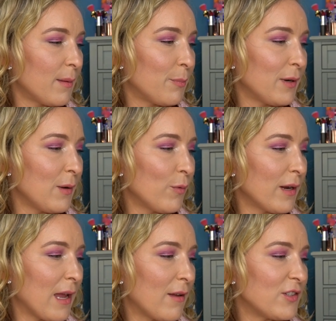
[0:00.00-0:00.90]
The
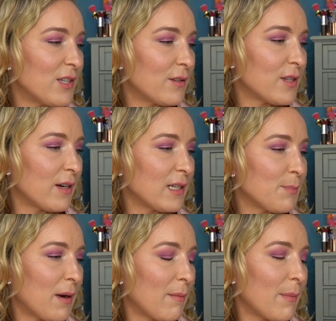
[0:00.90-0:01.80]
pre-workout gel targets
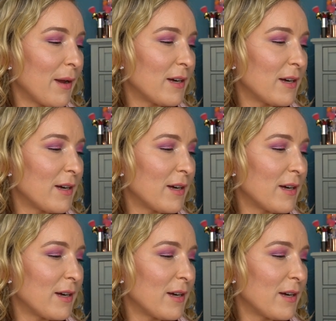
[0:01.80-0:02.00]
problem